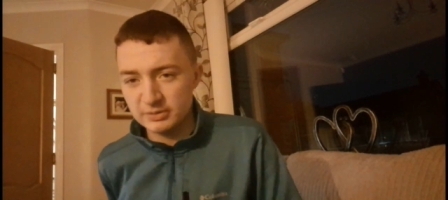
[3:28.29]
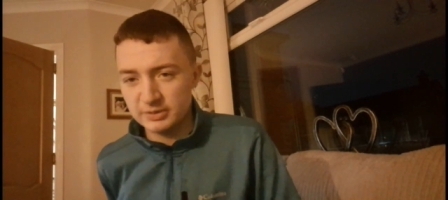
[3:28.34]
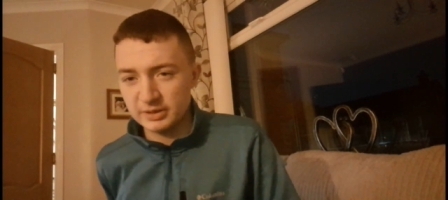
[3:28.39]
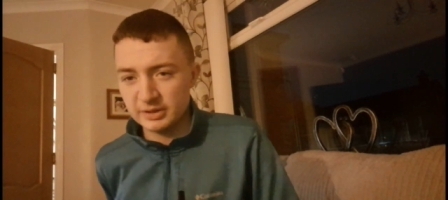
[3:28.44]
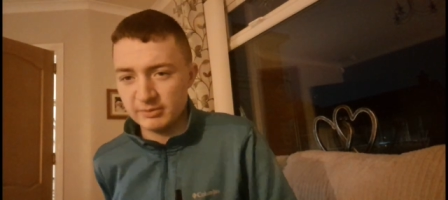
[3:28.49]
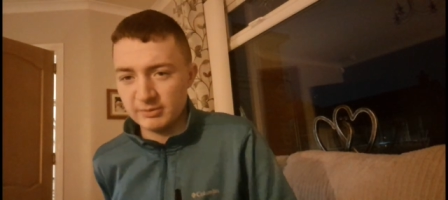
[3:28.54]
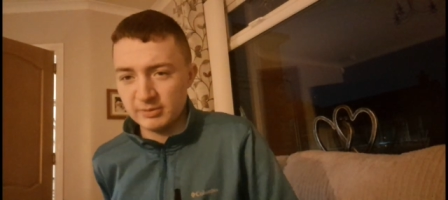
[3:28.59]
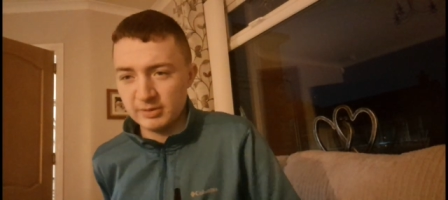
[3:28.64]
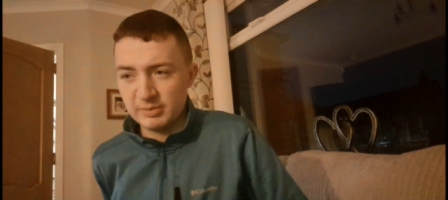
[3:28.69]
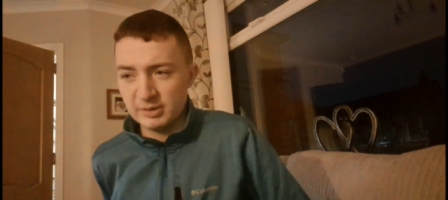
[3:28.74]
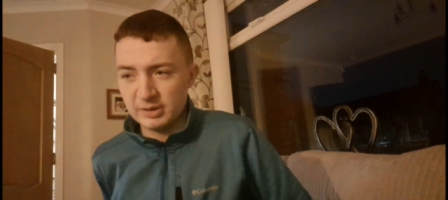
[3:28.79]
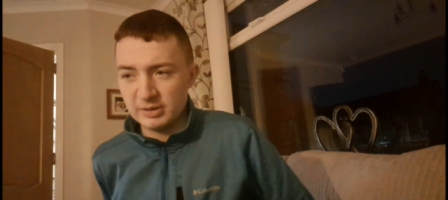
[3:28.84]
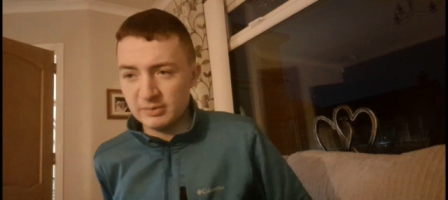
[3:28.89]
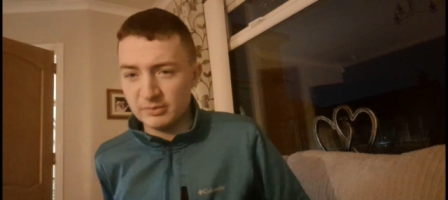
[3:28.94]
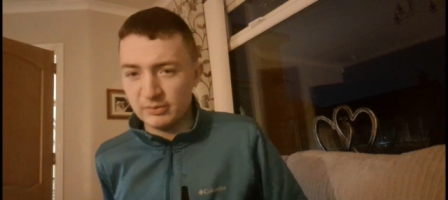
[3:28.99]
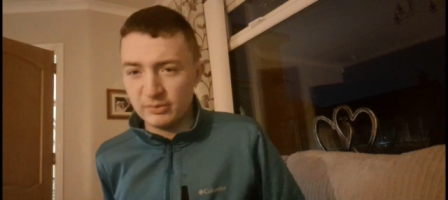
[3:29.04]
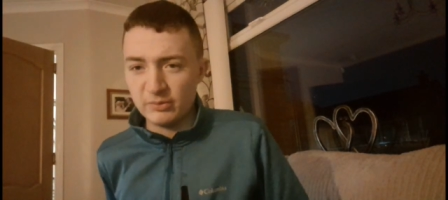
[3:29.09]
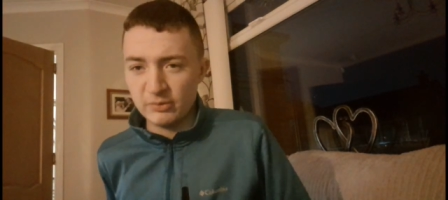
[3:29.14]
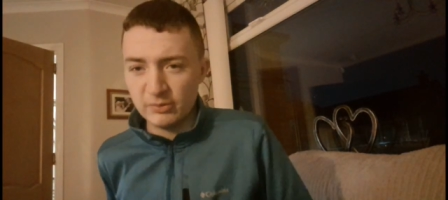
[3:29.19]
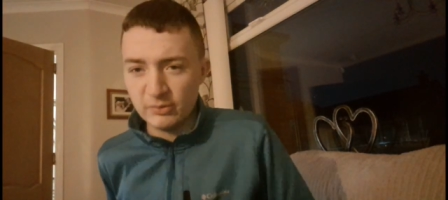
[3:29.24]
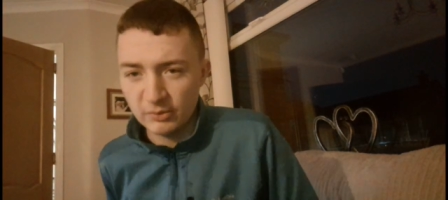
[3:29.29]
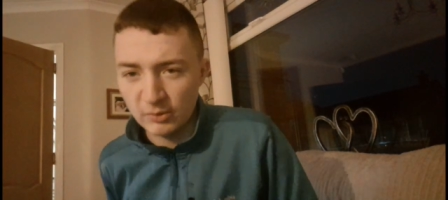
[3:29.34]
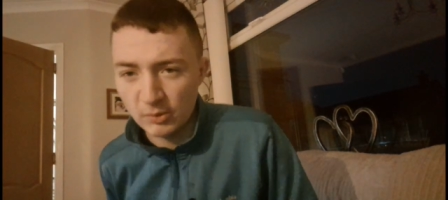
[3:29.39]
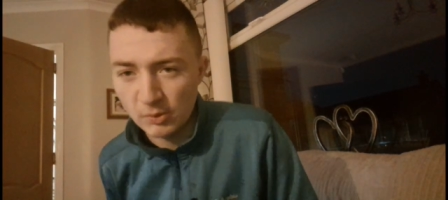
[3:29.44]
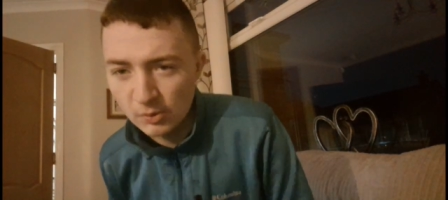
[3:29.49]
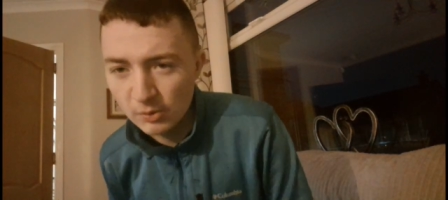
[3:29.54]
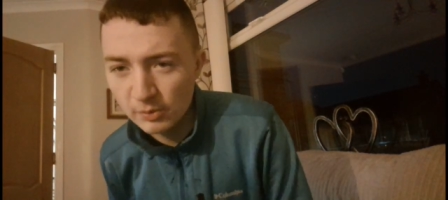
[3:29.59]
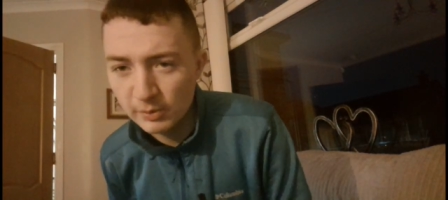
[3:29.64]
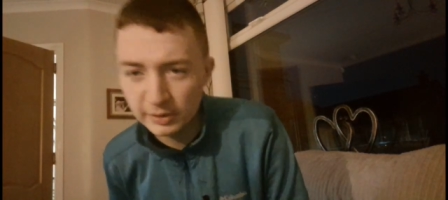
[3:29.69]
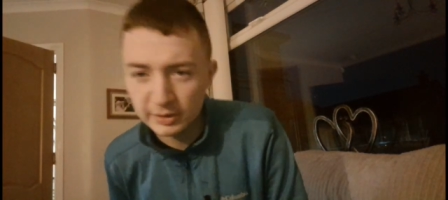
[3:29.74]
whenever we beat them
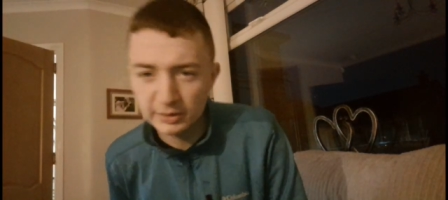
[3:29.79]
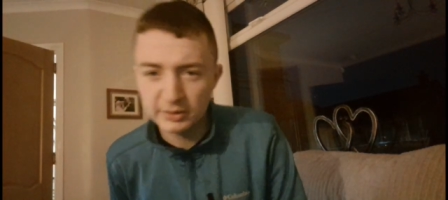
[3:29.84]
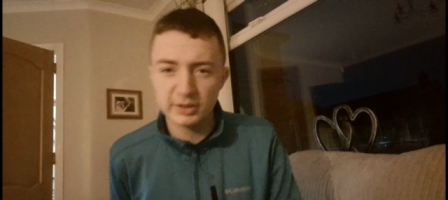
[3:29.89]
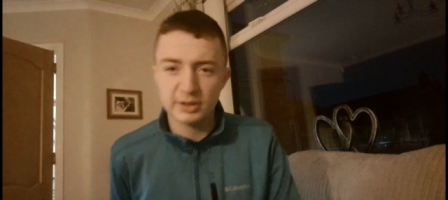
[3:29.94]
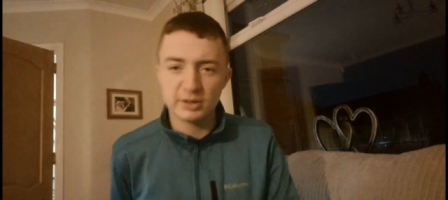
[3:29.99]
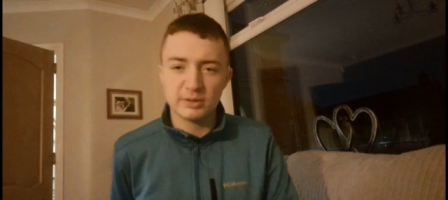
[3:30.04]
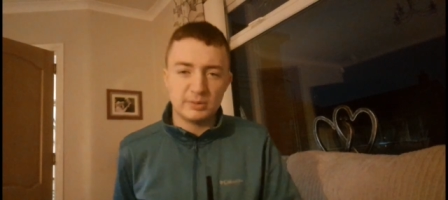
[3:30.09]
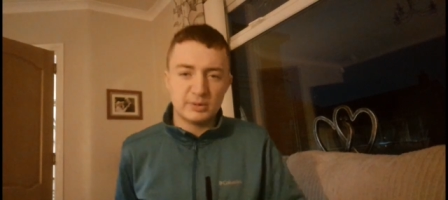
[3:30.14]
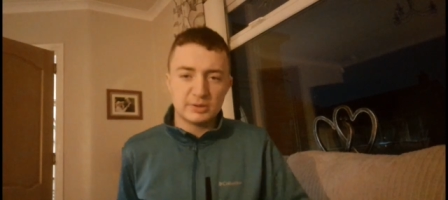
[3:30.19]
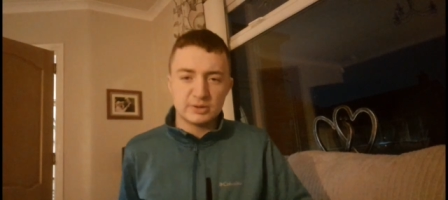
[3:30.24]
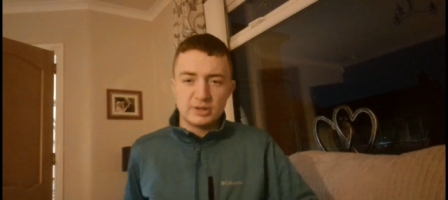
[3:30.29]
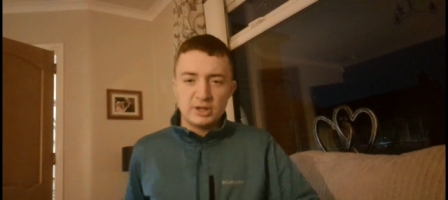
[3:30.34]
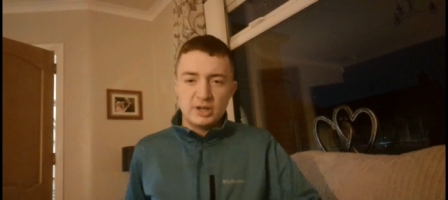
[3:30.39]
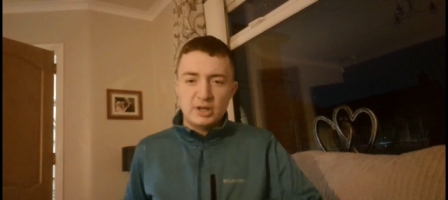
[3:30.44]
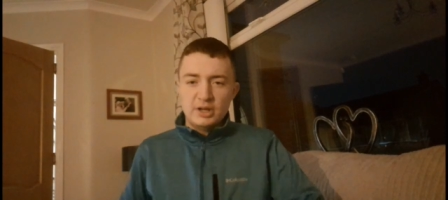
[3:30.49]
4 1, I think it was,